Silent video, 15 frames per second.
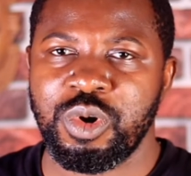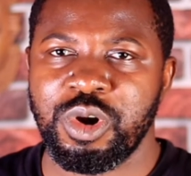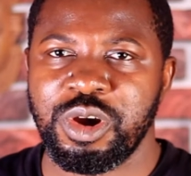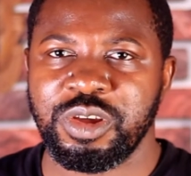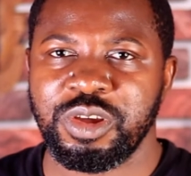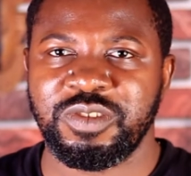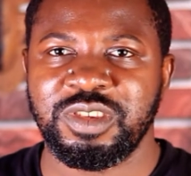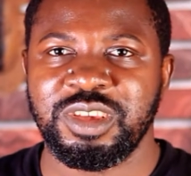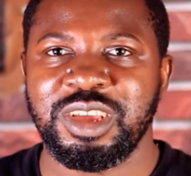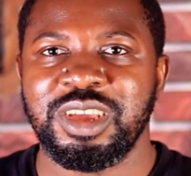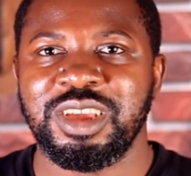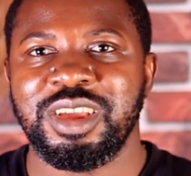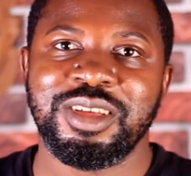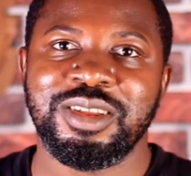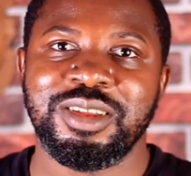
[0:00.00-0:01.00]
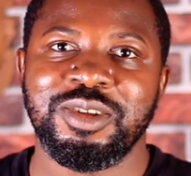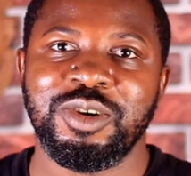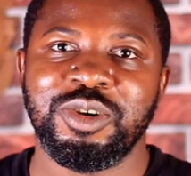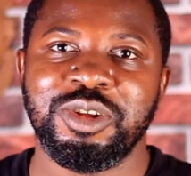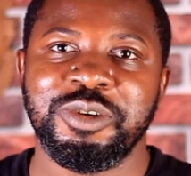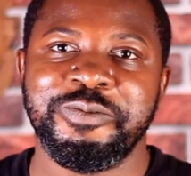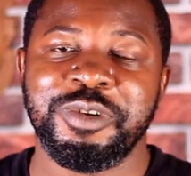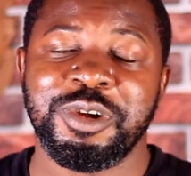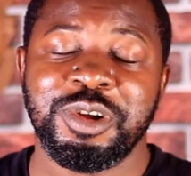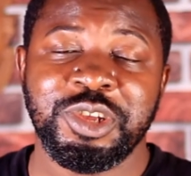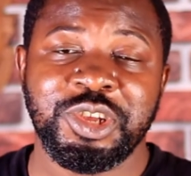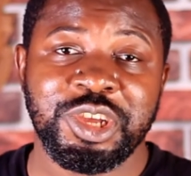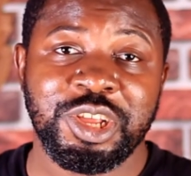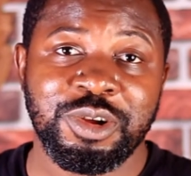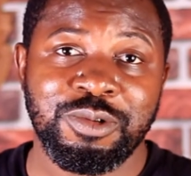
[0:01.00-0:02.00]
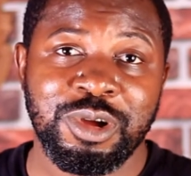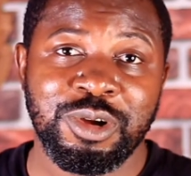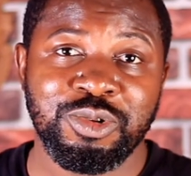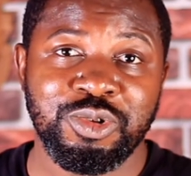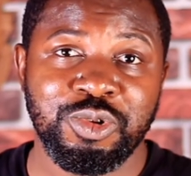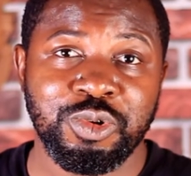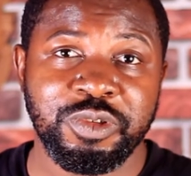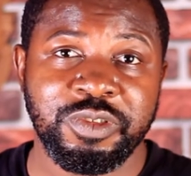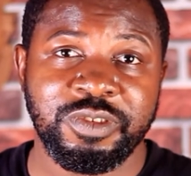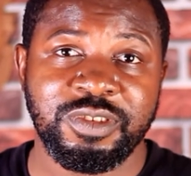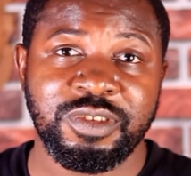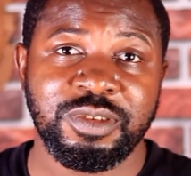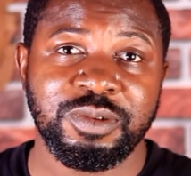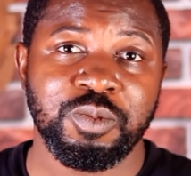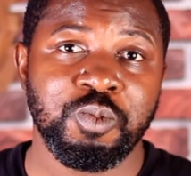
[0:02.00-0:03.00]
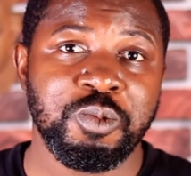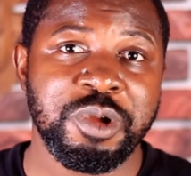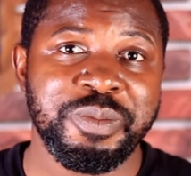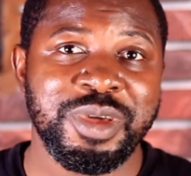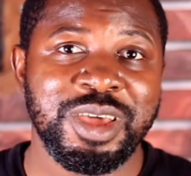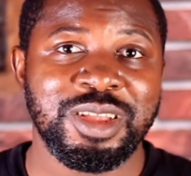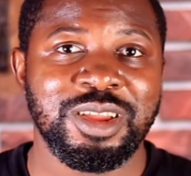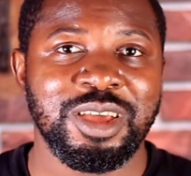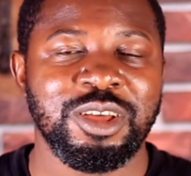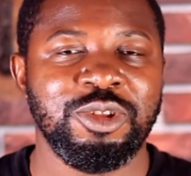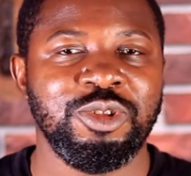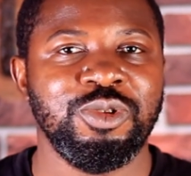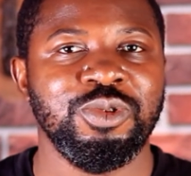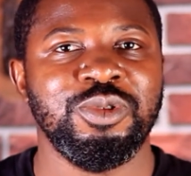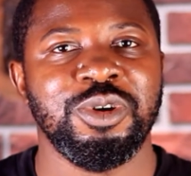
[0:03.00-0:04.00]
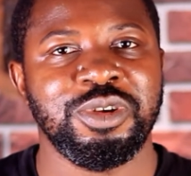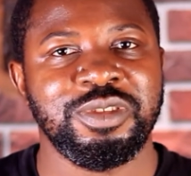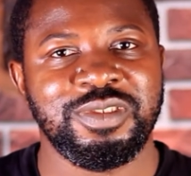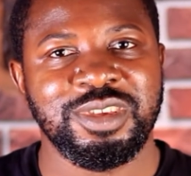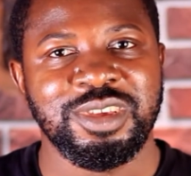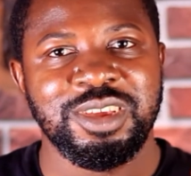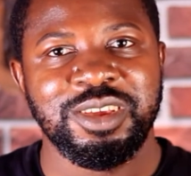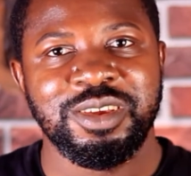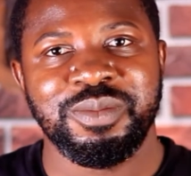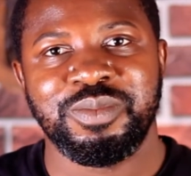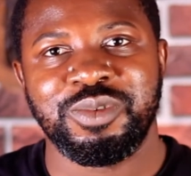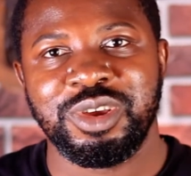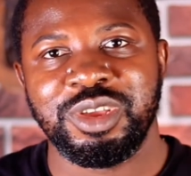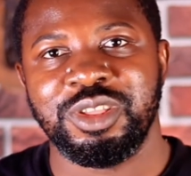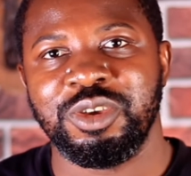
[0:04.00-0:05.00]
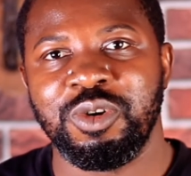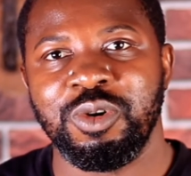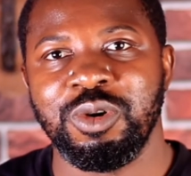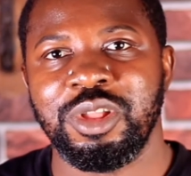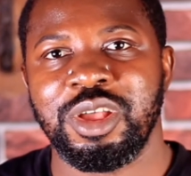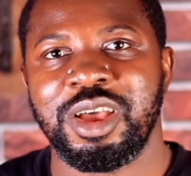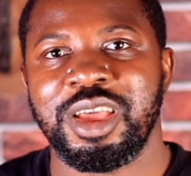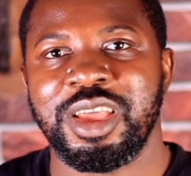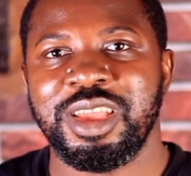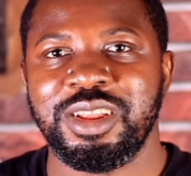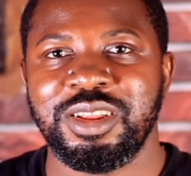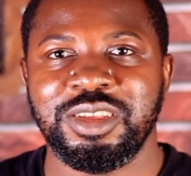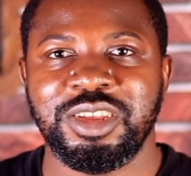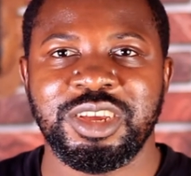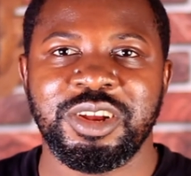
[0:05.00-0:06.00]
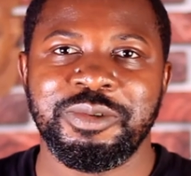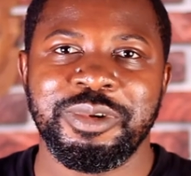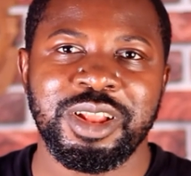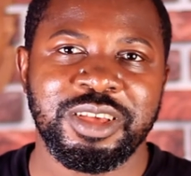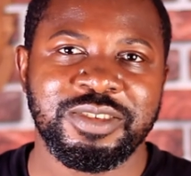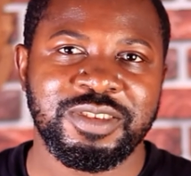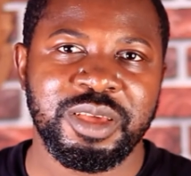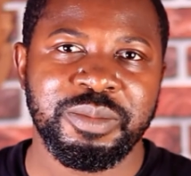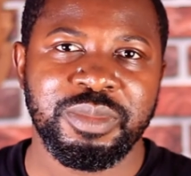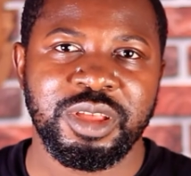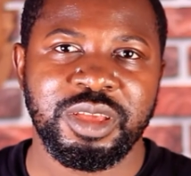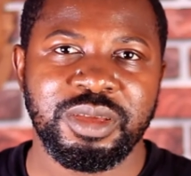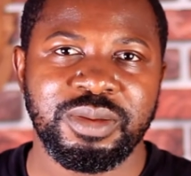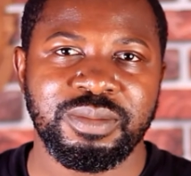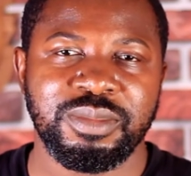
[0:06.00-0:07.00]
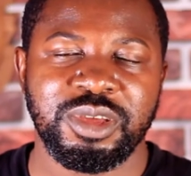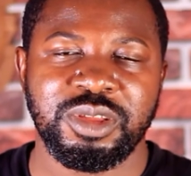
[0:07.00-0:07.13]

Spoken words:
works. And on a very general note, women do not break the kola in the General Assembly.